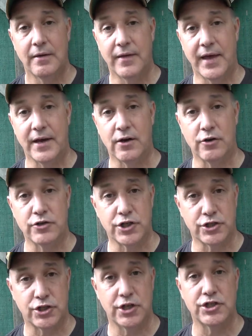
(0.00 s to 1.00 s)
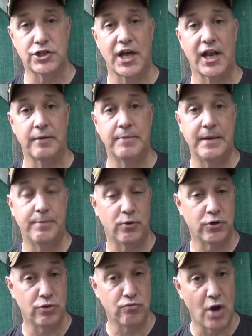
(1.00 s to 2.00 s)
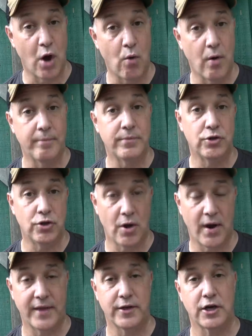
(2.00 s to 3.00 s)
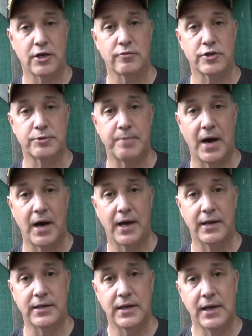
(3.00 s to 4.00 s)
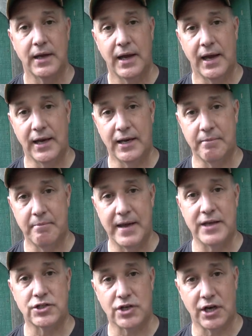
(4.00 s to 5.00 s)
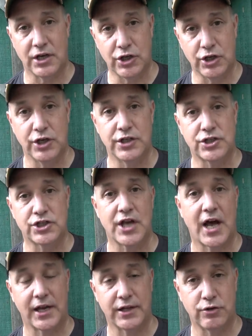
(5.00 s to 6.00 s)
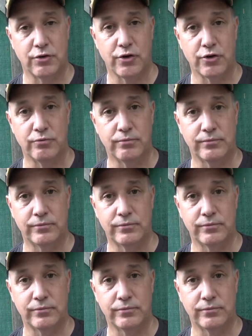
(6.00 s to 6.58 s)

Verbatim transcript: that are just good solid people. You know them, you know how they're going to respond, and it makes a good solid group.